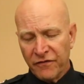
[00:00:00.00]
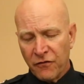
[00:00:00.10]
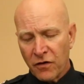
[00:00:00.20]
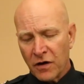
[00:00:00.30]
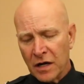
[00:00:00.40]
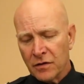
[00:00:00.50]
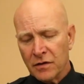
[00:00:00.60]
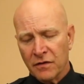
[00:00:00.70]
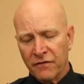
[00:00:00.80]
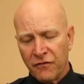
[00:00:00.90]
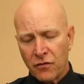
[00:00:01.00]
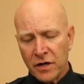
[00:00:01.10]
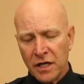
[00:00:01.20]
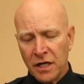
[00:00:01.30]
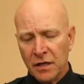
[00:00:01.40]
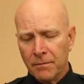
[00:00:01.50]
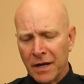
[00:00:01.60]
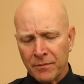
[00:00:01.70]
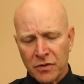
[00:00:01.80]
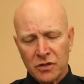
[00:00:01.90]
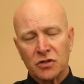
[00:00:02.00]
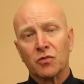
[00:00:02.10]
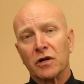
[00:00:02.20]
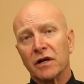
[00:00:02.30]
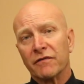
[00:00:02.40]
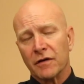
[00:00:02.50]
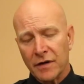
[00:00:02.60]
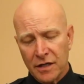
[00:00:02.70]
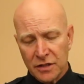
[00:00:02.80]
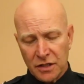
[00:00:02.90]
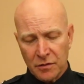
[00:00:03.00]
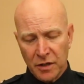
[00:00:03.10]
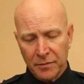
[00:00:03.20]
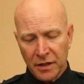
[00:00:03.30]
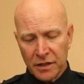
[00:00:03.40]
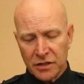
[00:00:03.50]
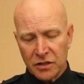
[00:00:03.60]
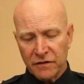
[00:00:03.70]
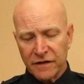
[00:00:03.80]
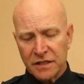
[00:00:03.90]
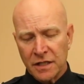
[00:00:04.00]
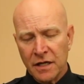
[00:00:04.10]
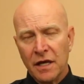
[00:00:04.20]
440 members working for Greater Sudbury Police Service,